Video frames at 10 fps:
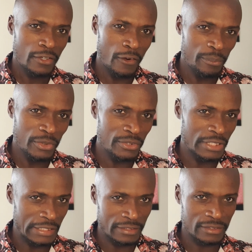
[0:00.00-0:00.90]

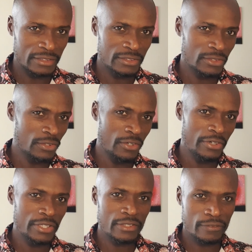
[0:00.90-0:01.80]
communities. You go
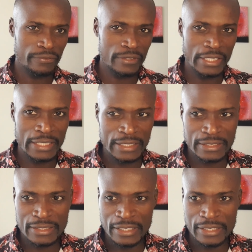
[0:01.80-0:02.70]
in the
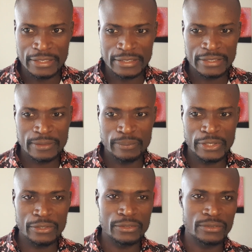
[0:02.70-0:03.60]
field, and
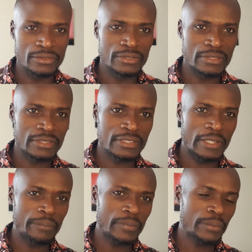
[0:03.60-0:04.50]
because
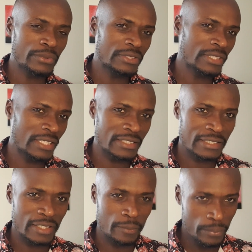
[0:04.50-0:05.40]
some people
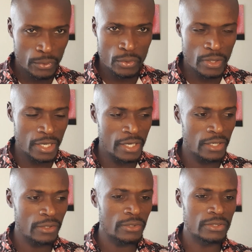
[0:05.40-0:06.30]
just are poor,
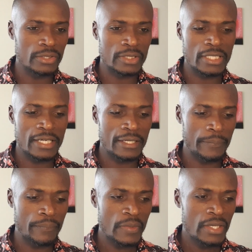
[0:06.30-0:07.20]

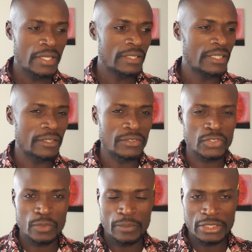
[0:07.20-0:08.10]
or they are not
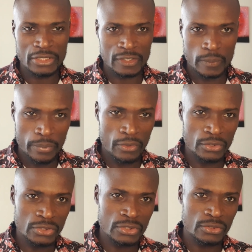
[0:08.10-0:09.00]
so much
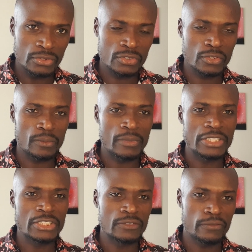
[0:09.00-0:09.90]
exposed, not so
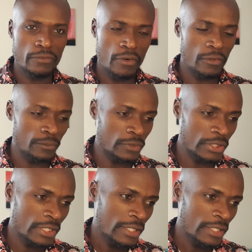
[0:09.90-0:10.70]
much informed,